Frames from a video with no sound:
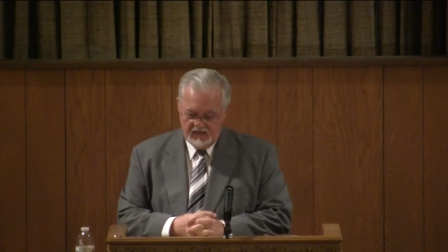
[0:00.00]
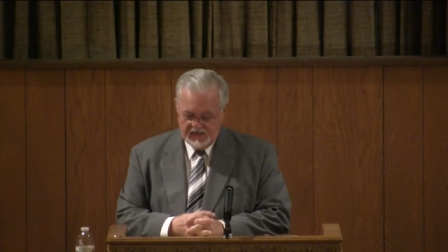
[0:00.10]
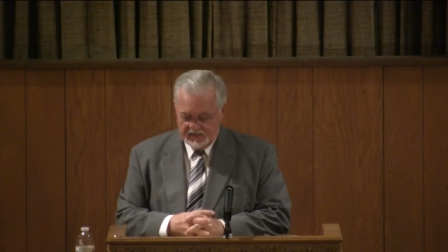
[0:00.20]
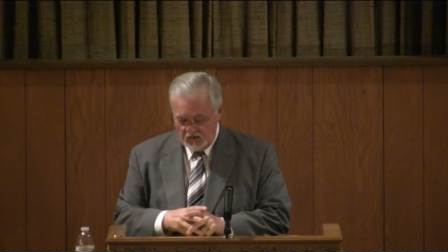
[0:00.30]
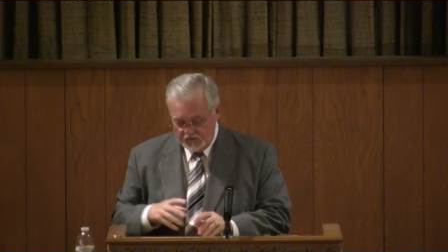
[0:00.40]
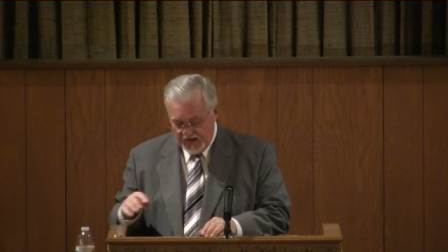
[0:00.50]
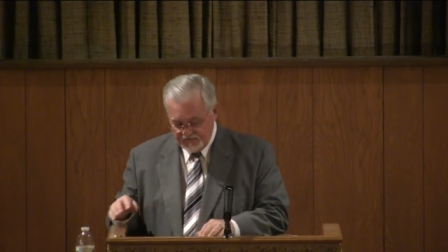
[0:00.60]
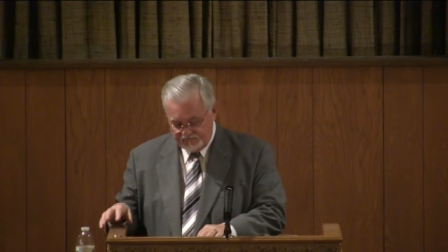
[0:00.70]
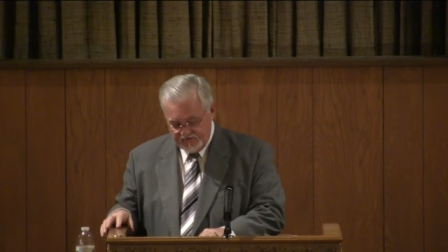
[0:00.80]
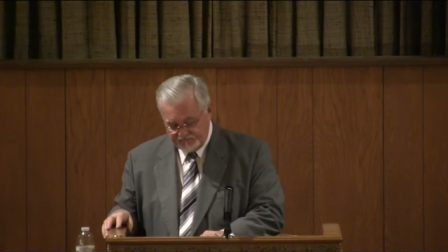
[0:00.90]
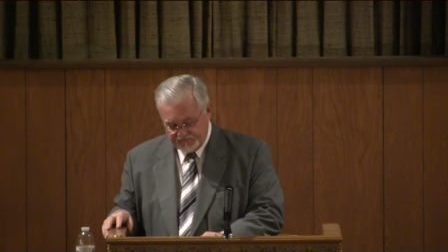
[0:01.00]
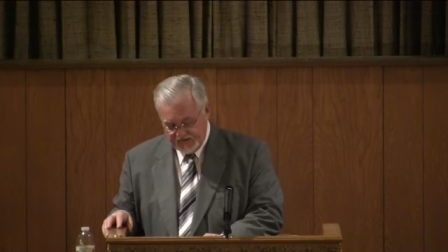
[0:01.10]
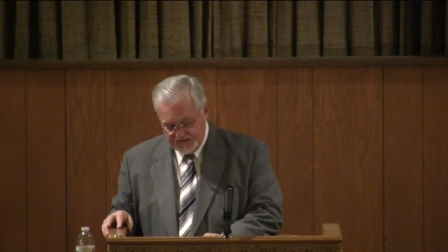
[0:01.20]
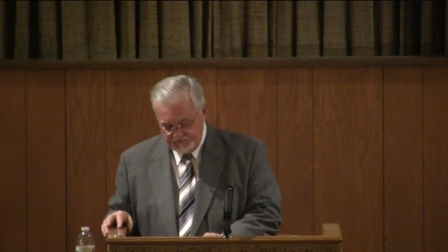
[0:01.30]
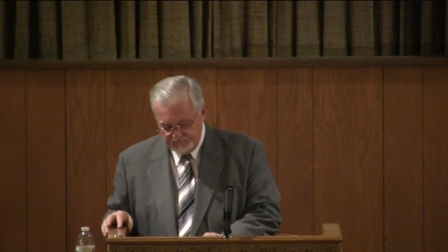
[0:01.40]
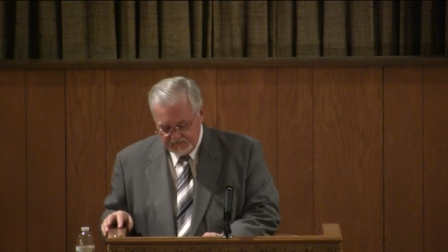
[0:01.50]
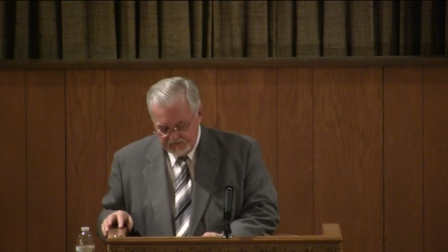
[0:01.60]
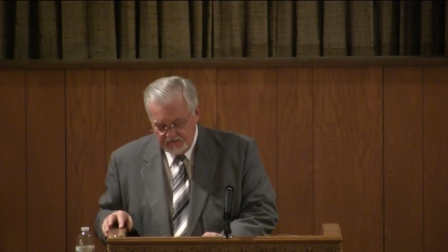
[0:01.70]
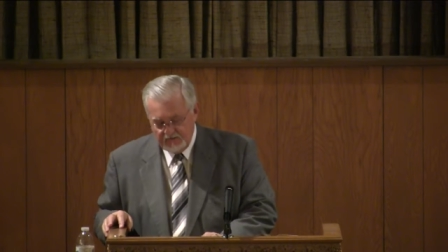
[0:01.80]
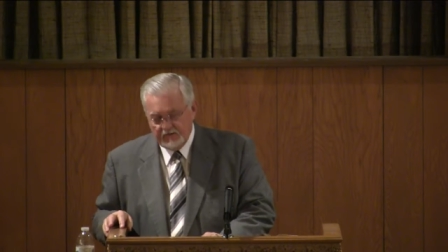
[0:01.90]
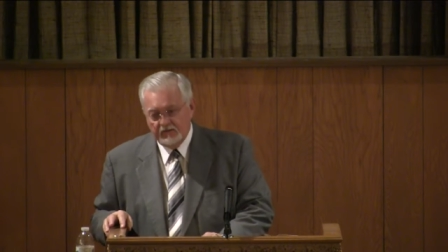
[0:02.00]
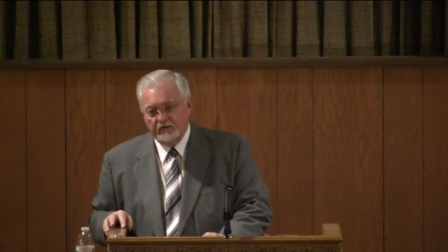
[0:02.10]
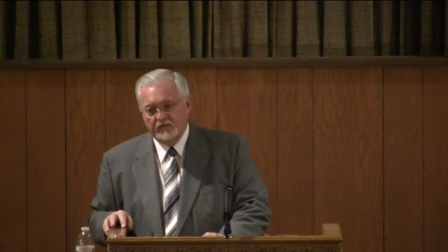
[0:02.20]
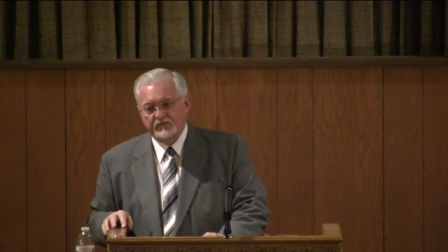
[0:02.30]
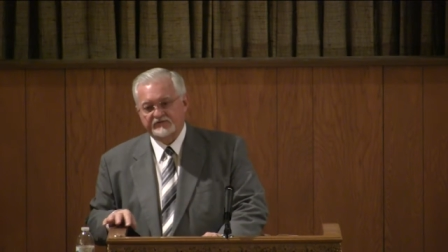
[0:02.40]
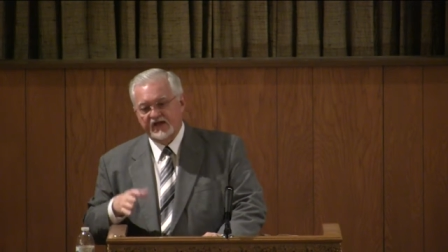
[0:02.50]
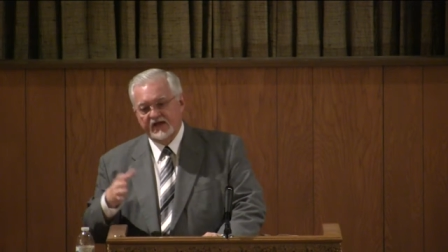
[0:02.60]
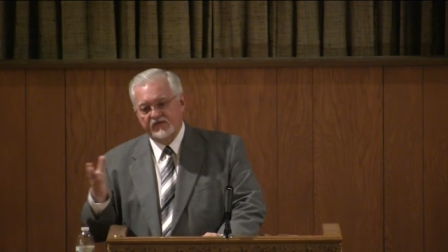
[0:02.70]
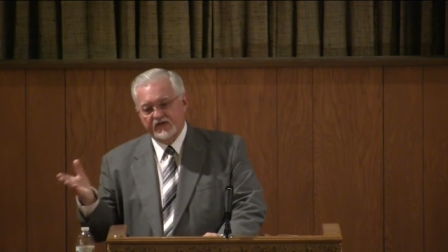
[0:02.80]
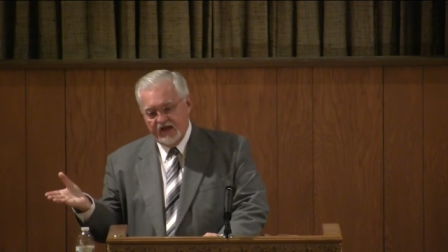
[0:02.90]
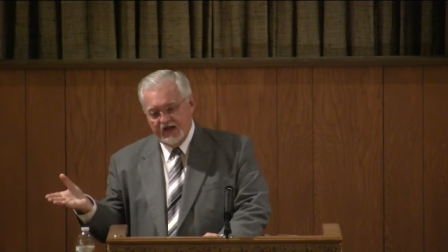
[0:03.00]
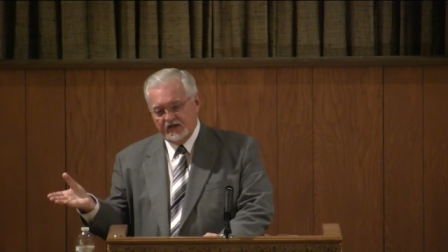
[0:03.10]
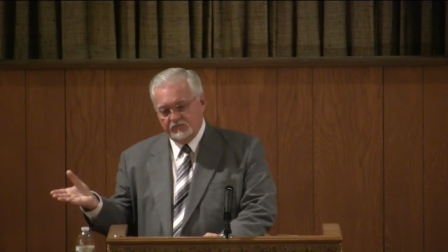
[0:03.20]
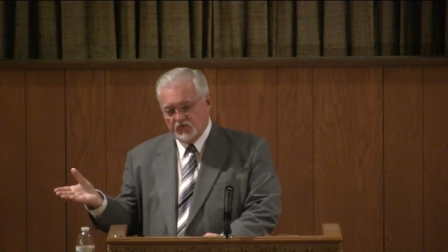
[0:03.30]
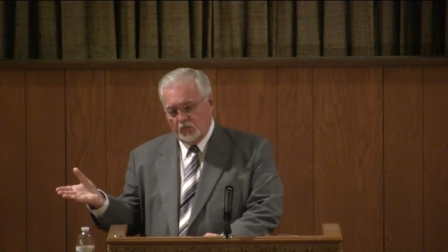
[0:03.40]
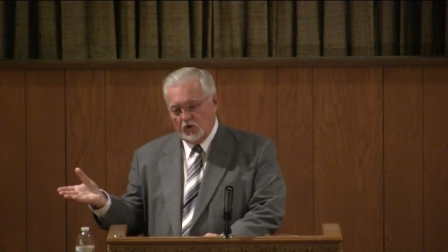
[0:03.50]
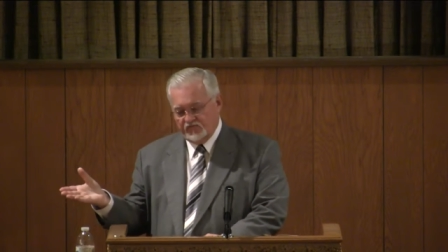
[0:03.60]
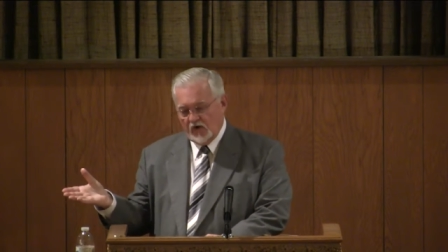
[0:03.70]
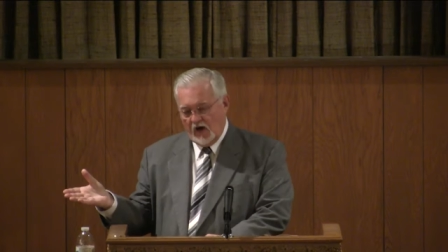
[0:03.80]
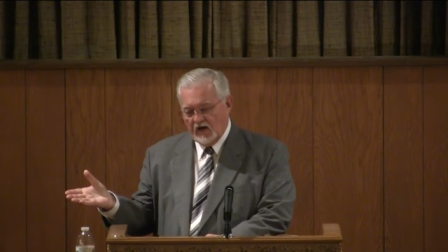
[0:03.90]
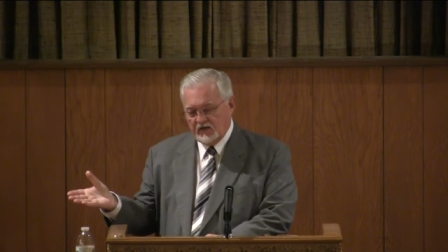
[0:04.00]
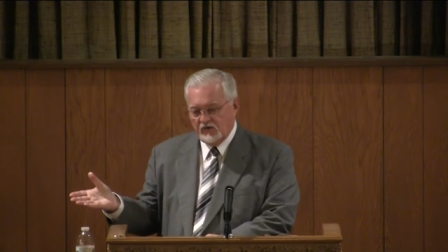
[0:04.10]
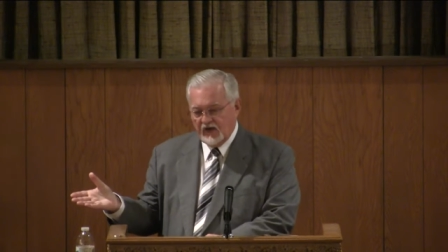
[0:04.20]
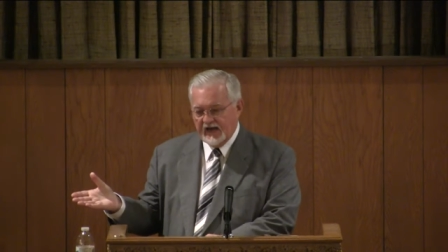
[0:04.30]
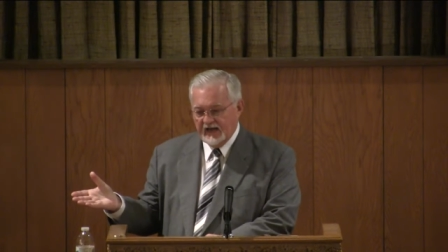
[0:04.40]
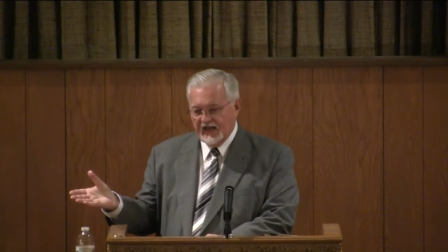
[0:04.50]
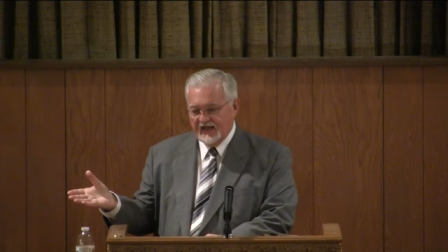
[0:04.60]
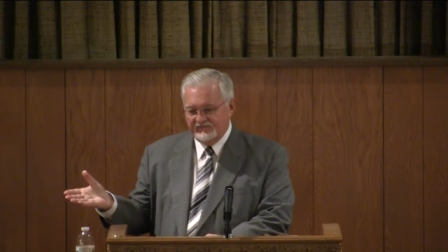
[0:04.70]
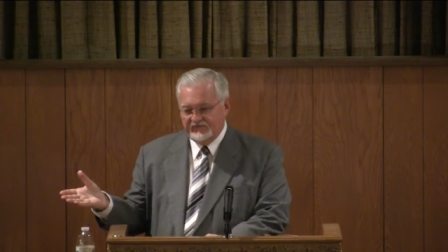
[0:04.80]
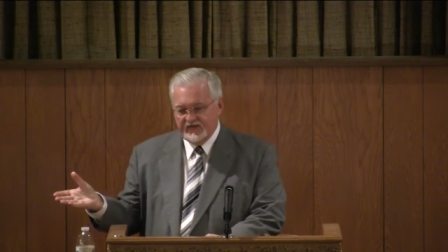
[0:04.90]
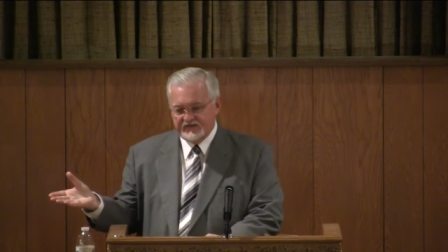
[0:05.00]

In Luke 8:15, the seed of the kingdom is the word of God, Luke 8:11.